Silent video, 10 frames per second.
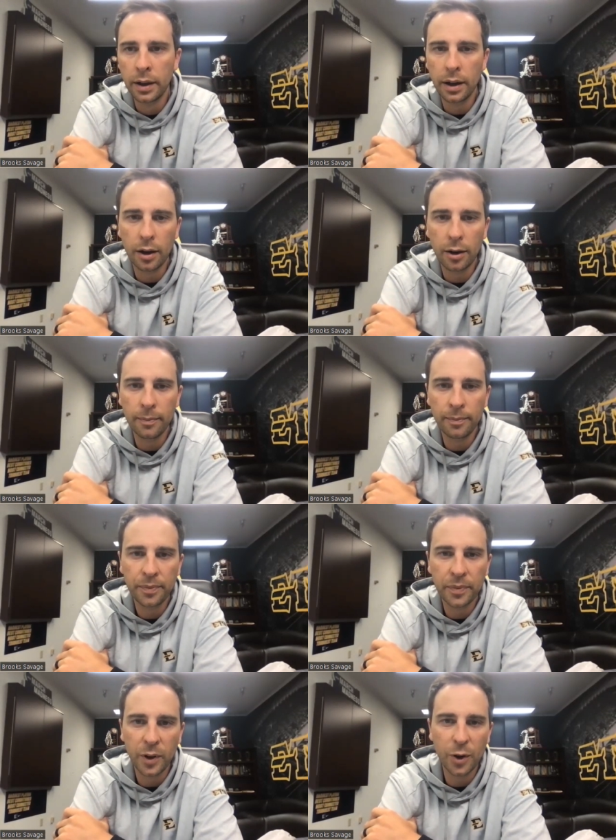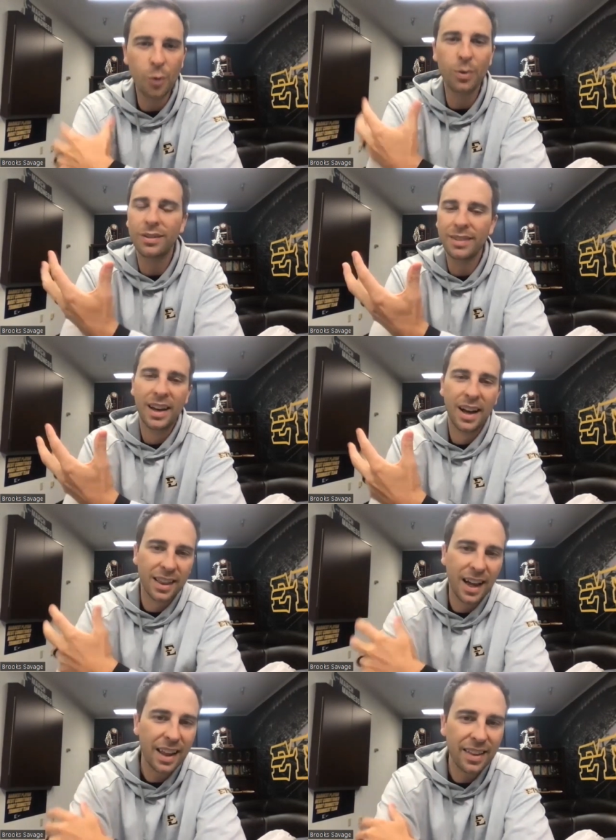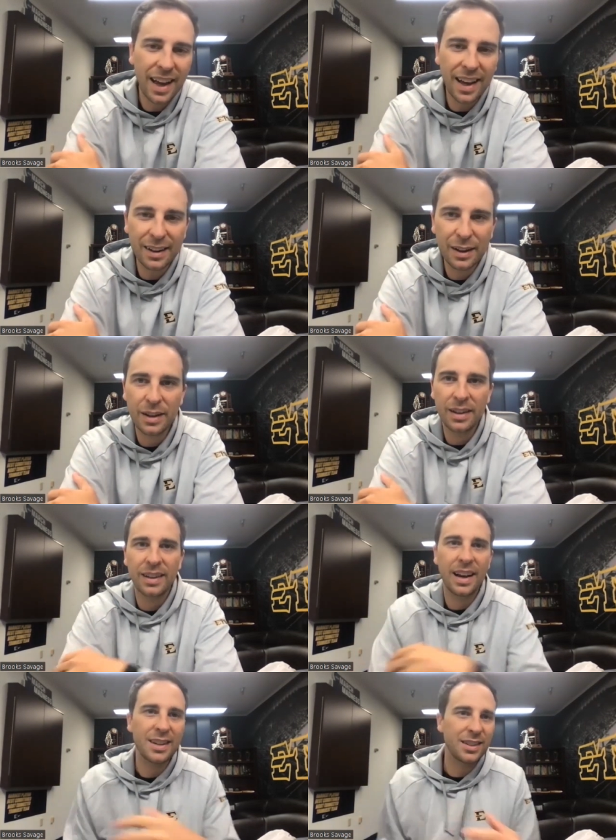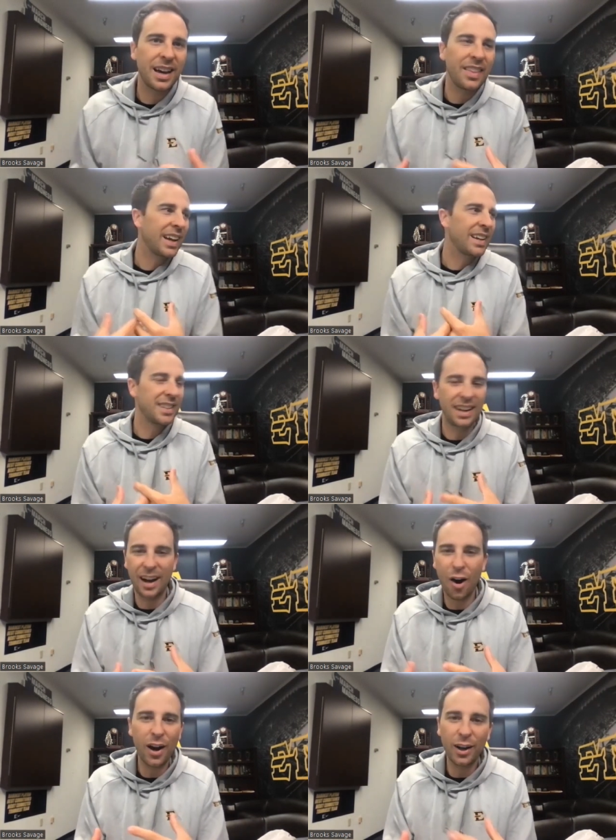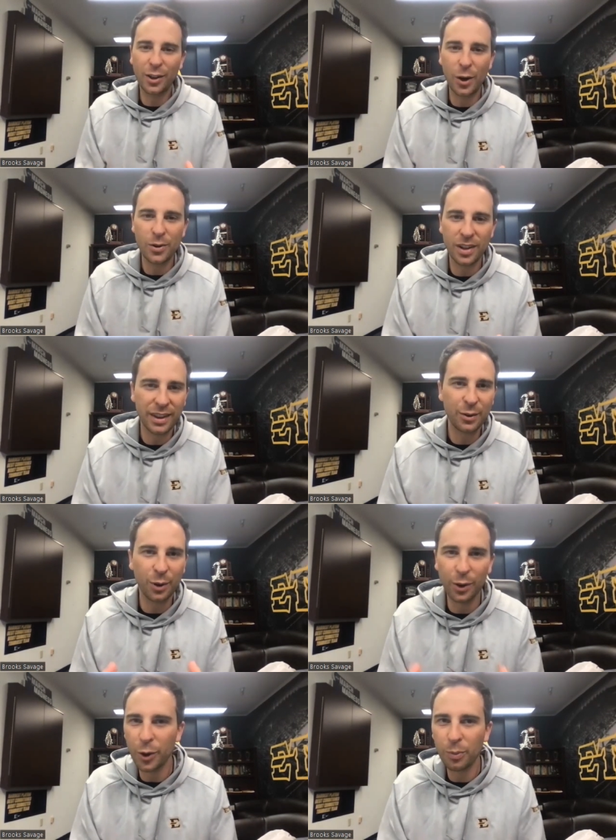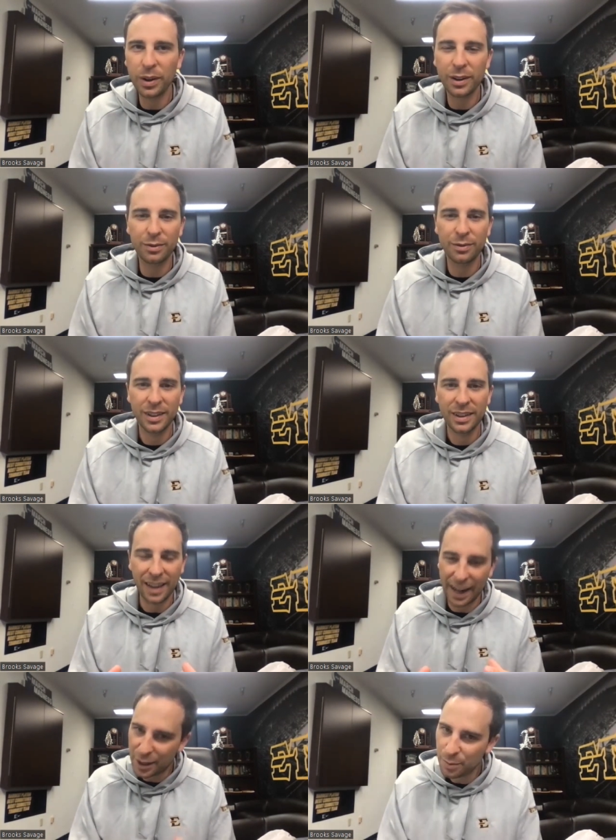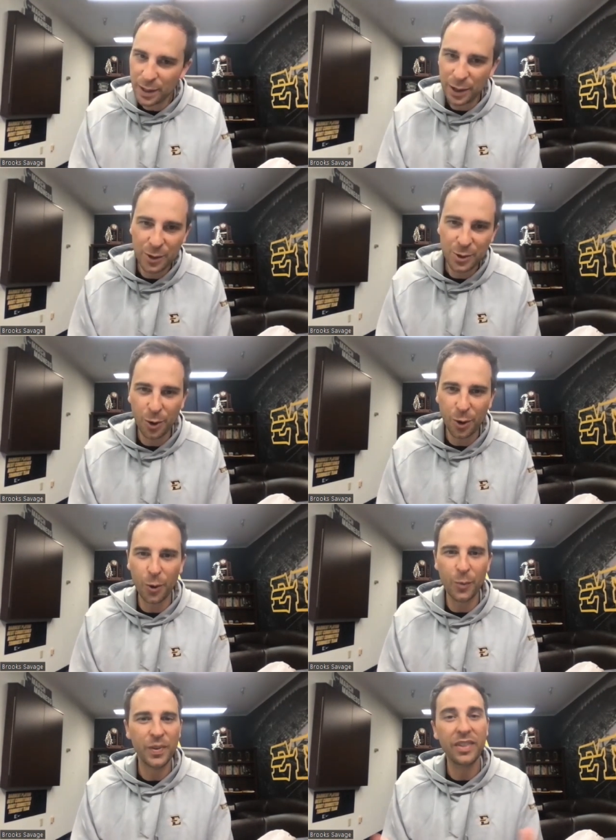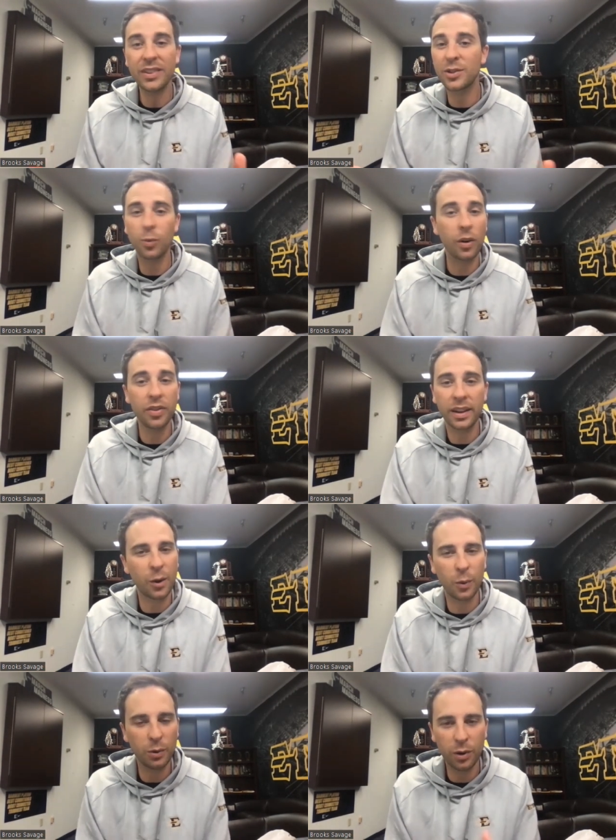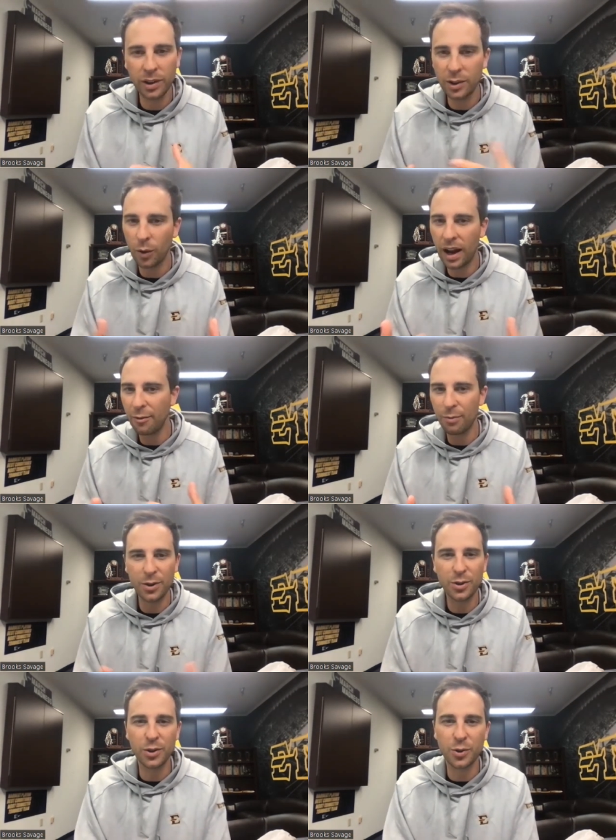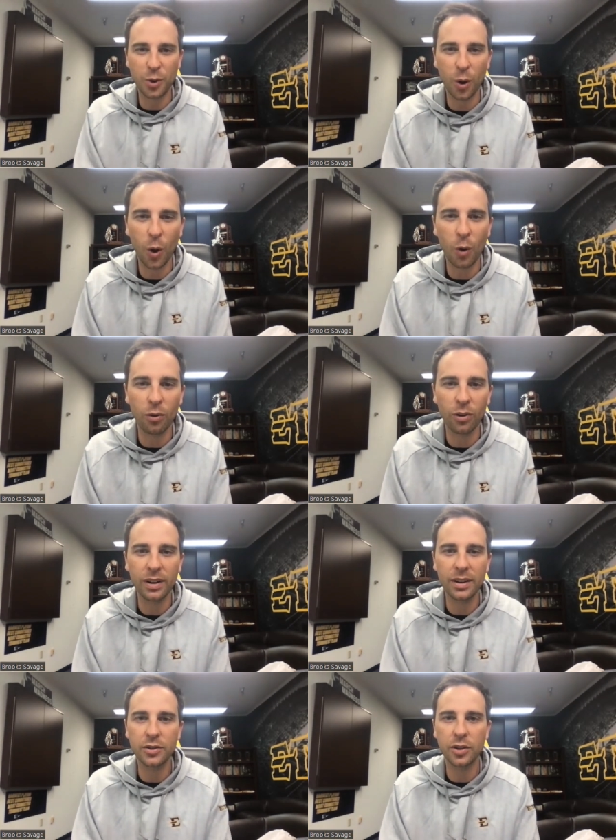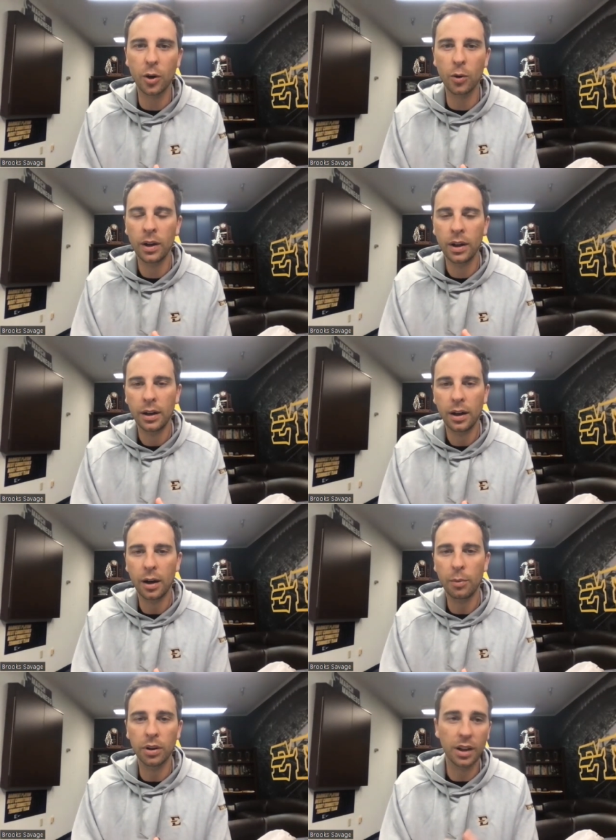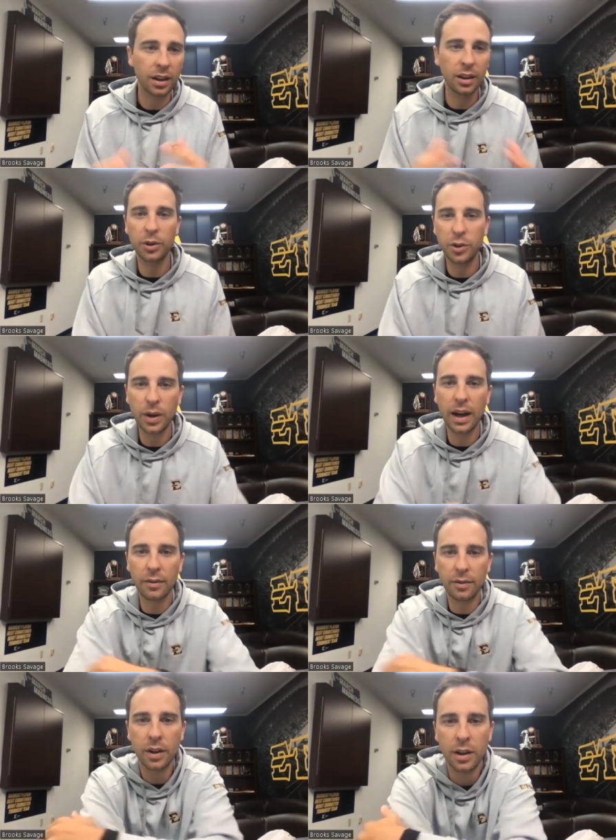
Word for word: um, you know but a lot of that as a, I think as a, all head coaches I think we're a little bit of like to be in control. And this is one thing that we really don't have much control over. And so, uh, but luckily, we do have